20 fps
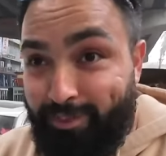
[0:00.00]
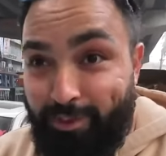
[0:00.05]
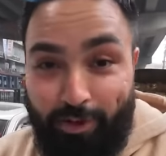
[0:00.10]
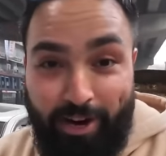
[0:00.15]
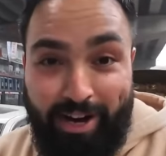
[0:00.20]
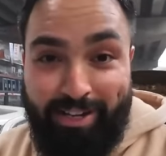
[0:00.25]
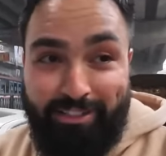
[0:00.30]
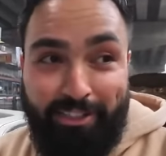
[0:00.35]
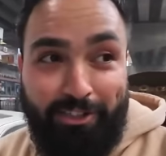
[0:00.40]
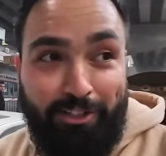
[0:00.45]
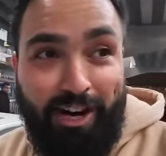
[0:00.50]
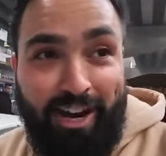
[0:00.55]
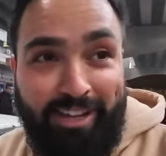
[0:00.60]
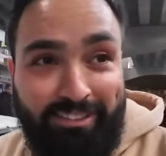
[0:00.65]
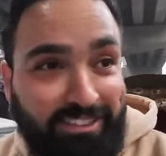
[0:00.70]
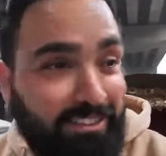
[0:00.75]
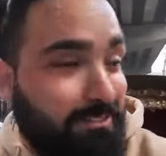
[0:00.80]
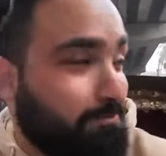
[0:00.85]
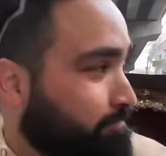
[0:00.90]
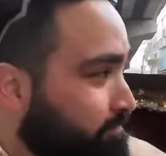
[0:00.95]
Crazy,
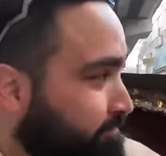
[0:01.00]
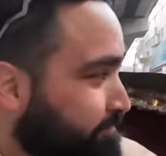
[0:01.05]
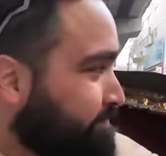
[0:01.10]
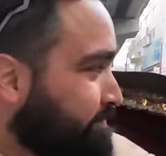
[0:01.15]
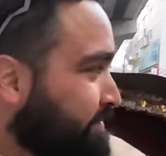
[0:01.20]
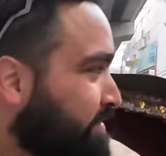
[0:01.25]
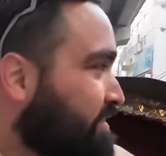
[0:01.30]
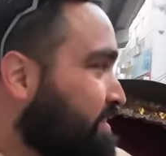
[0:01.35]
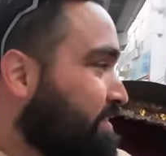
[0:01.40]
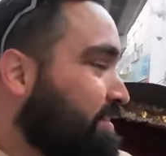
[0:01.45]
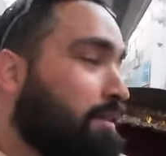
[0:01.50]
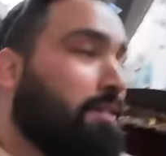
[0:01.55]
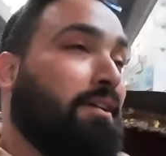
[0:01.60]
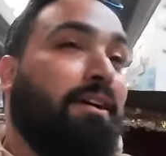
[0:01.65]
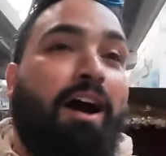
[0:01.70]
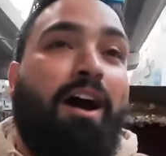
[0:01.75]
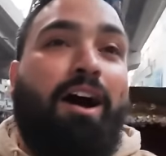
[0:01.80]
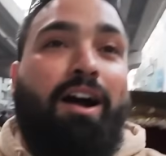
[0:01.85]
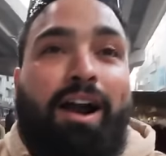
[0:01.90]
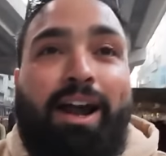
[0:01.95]
crazy.
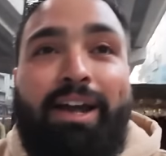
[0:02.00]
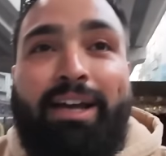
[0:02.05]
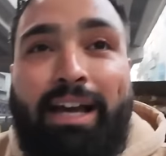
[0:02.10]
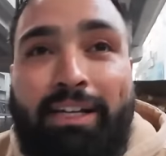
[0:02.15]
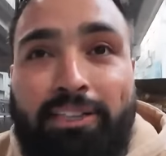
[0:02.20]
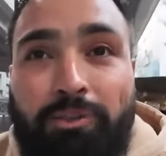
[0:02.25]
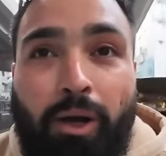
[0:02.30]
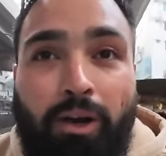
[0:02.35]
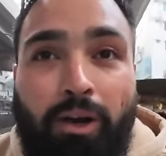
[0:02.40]
All right, guys.